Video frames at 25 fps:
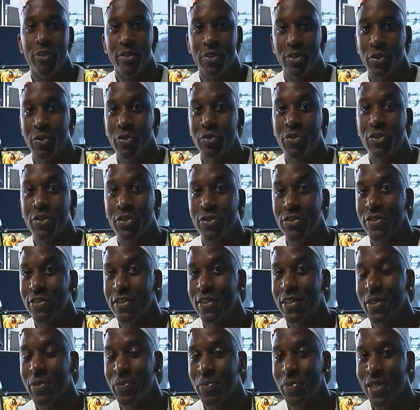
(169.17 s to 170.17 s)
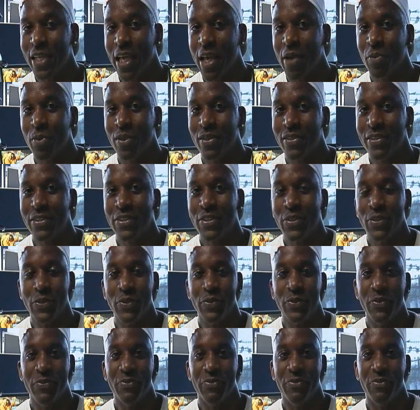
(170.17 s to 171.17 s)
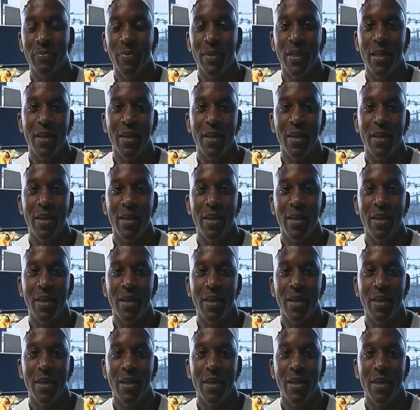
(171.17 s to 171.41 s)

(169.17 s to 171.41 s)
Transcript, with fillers: producers to be able to